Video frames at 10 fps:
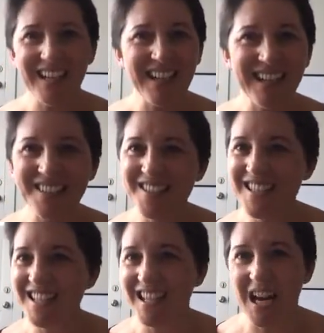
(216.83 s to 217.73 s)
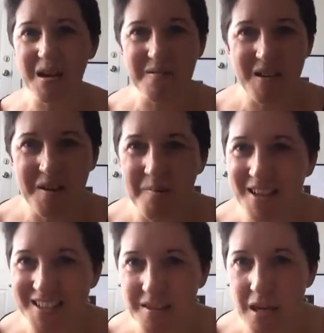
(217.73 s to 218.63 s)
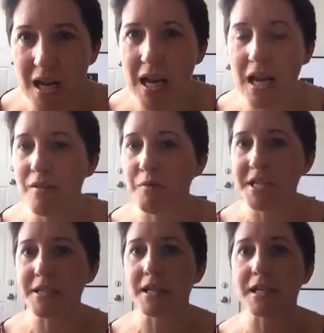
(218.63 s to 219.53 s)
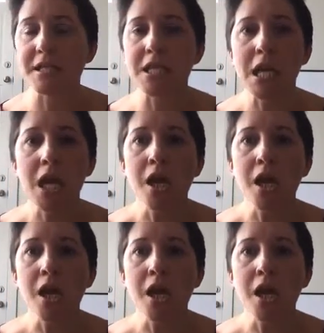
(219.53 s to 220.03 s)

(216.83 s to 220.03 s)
I don't think I have what it takes.